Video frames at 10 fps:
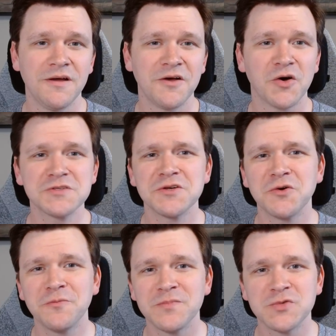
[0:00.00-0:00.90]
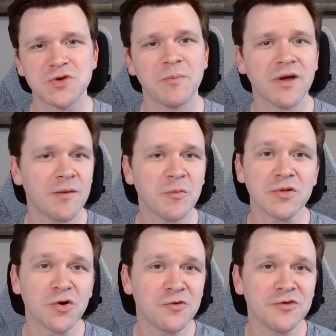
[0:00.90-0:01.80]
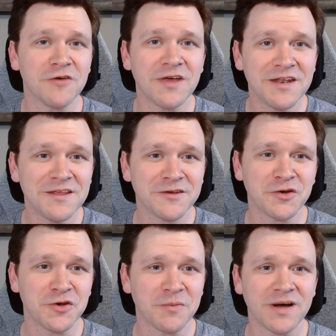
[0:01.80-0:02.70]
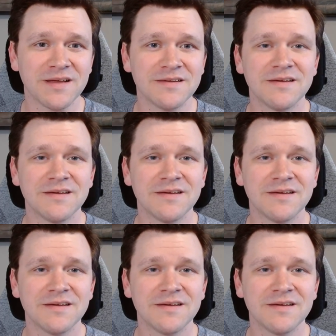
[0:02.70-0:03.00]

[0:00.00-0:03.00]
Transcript: Also, drop a comment below if you have anything on your mind.